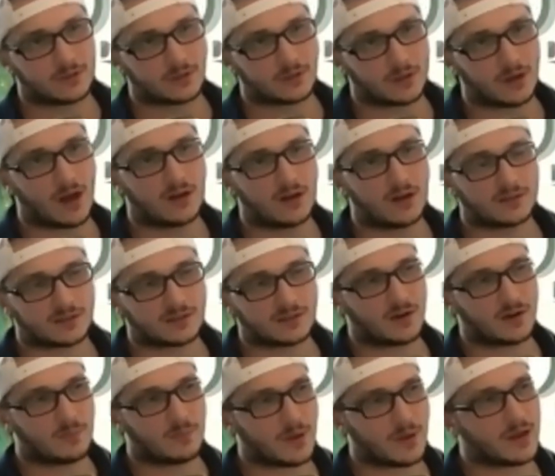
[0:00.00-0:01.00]
God is
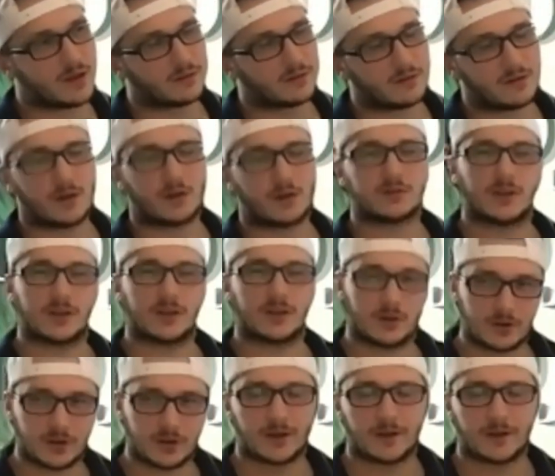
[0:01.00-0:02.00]
not a man. And I was like,
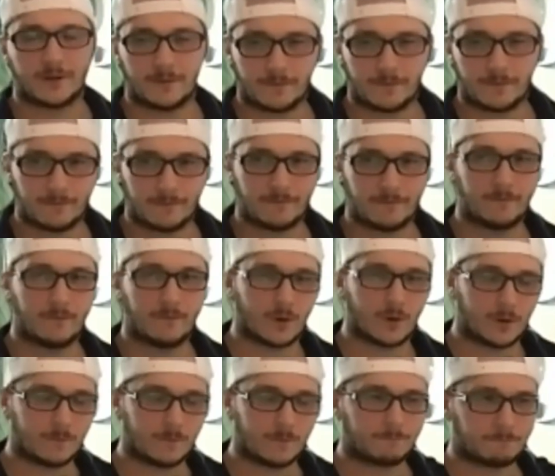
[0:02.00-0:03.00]
okay,
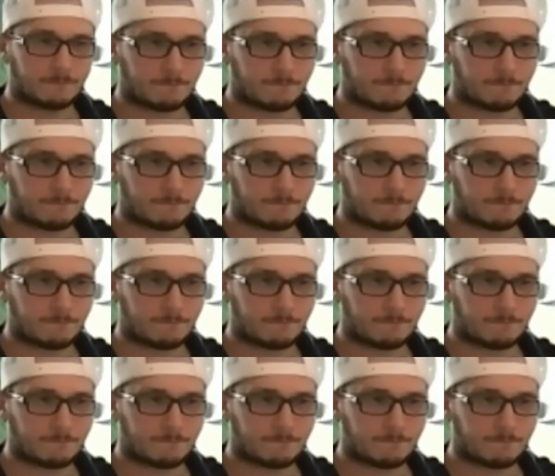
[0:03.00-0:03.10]
well,